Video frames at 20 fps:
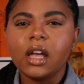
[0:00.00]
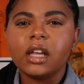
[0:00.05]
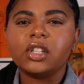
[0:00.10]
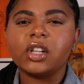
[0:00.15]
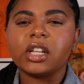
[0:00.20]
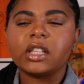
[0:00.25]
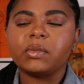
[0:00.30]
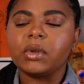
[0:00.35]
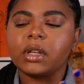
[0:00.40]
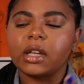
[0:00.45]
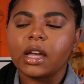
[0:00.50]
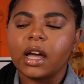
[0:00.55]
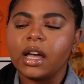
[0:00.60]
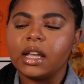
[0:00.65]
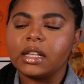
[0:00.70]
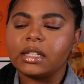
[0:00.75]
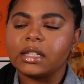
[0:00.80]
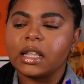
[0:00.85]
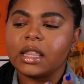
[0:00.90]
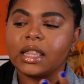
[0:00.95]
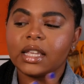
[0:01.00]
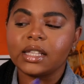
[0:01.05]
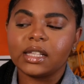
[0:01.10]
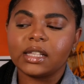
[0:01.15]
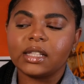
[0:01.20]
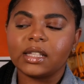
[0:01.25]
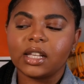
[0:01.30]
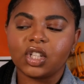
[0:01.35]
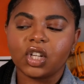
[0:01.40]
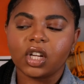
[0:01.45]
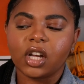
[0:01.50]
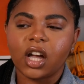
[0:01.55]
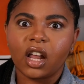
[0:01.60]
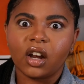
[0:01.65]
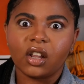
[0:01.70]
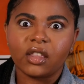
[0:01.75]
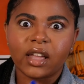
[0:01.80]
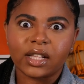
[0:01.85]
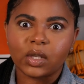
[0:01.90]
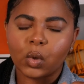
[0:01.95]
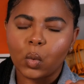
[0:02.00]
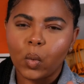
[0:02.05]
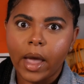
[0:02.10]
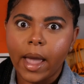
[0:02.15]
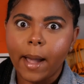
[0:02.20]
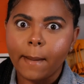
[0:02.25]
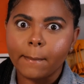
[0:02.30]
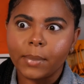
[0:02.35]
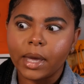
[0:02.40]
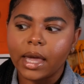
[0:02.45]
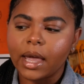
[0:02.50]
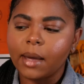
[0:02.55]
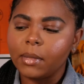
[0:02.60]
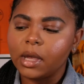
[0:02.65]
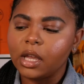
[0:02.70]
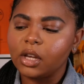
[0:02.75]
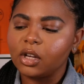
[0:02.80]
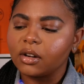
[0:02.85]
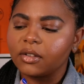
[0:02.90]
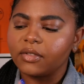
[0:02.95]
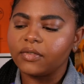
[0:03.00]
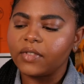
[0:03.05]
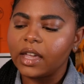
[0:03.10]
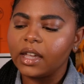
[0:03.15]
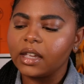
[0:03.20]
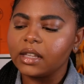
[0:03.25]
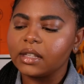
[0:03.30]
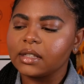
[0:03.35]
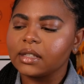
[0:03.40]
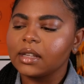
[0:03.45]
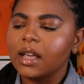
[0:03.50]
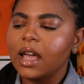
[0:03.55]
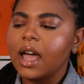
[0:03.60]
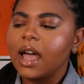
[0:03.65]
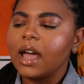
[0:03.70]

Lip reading: just because this is such a color that's wham bam in your face.